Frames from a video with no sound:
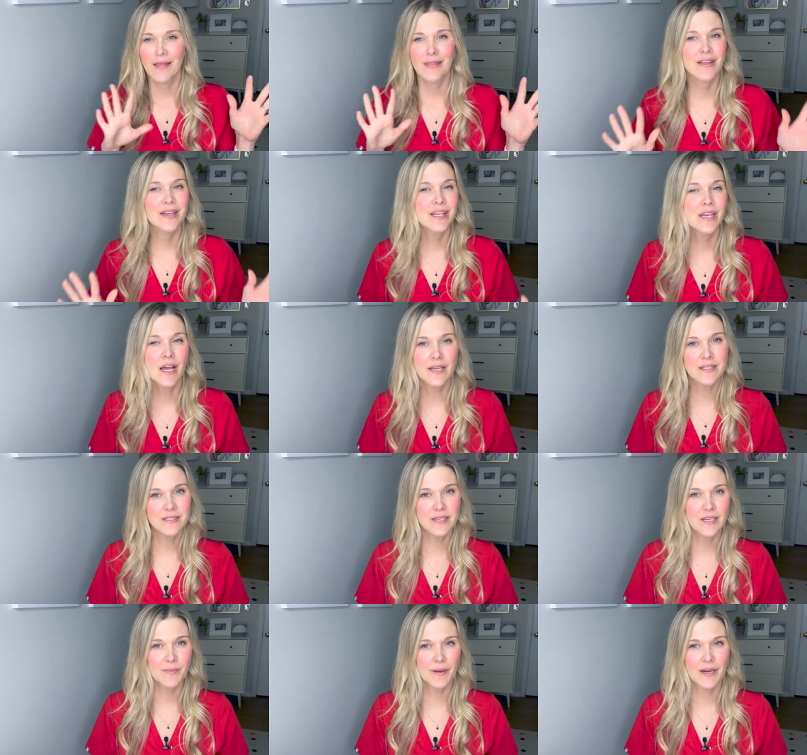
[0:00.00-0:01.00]
The nice
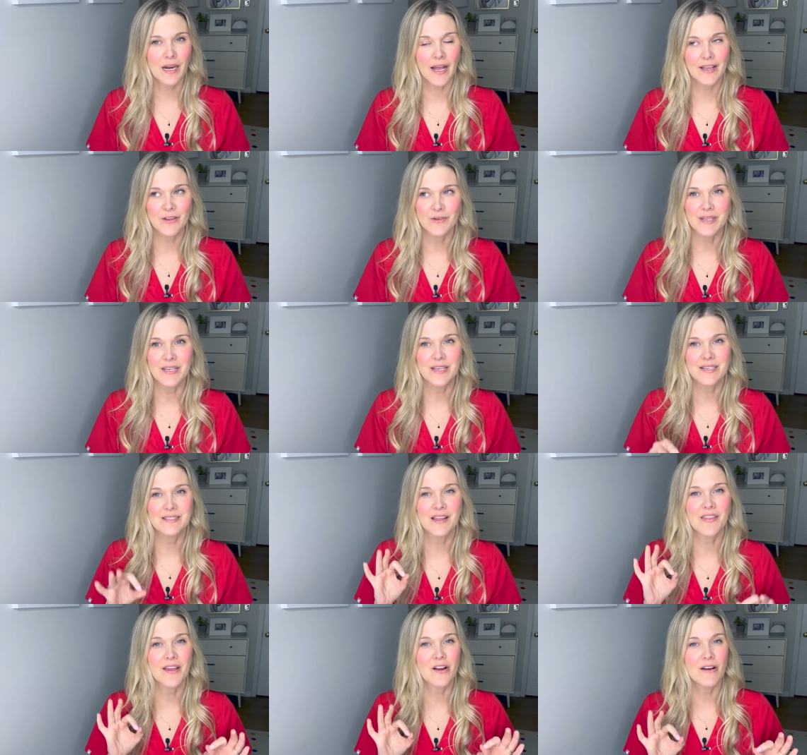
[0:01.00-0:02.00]
thing about an IUD is
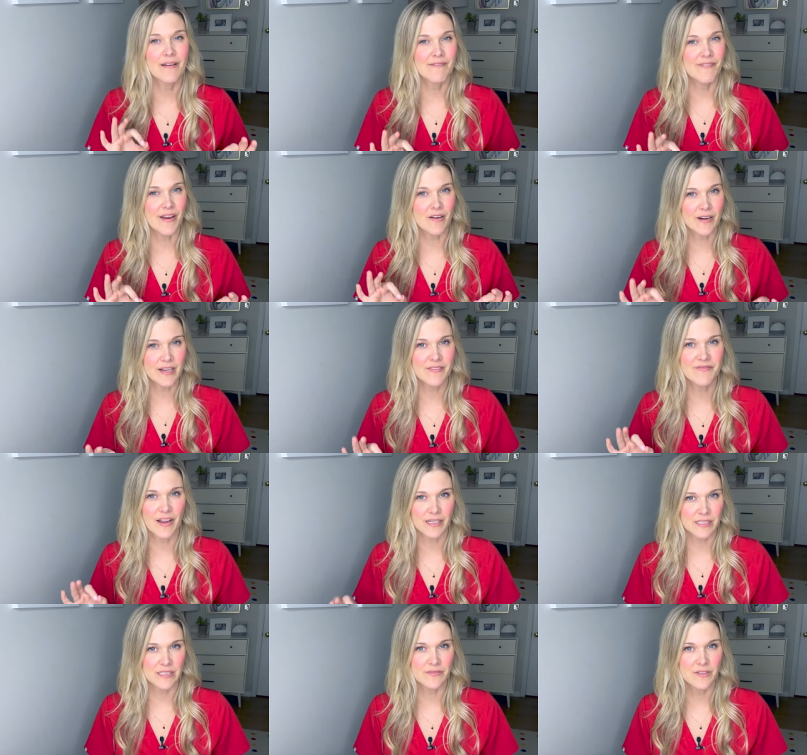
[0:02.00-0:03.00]
that they are a very
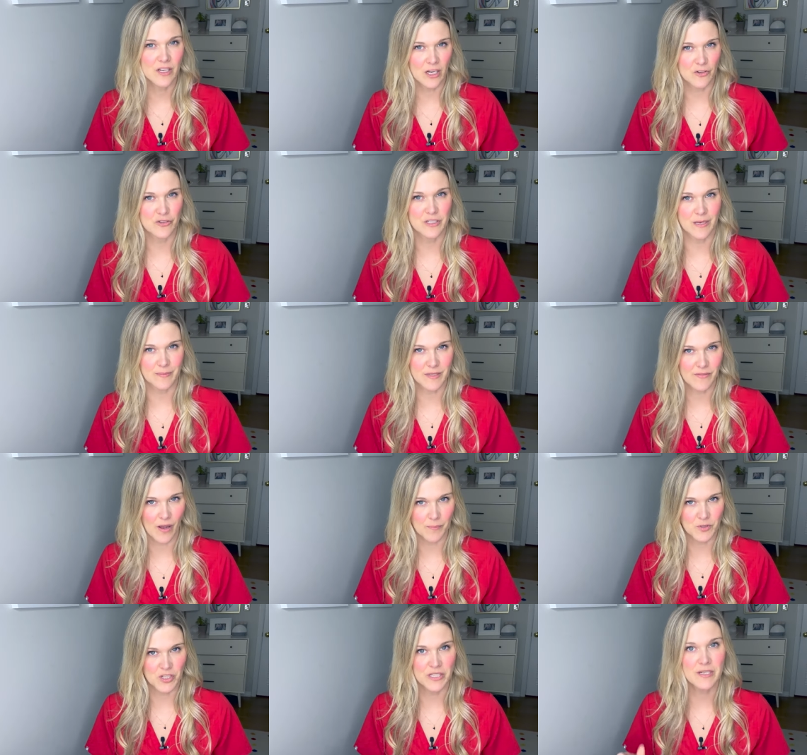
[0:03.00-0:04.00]
effective contraceptive
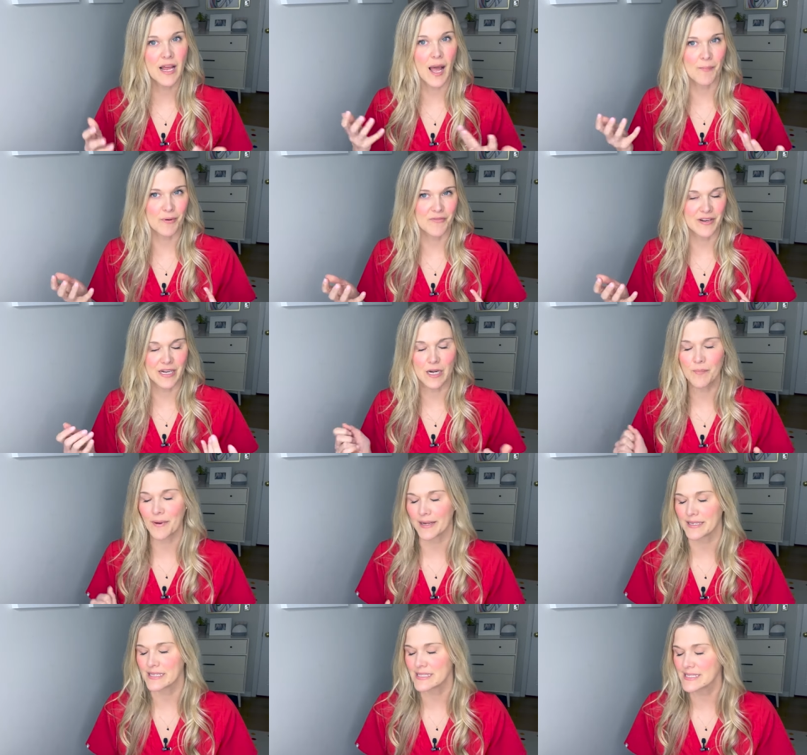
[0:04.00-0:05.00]
option at preventing a
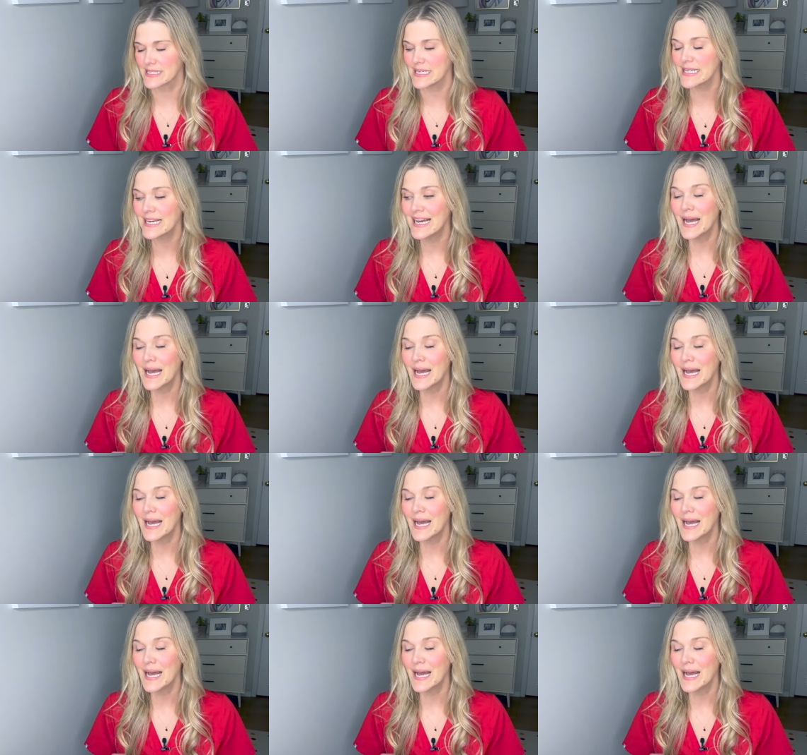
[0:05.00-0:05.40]
pregnancy.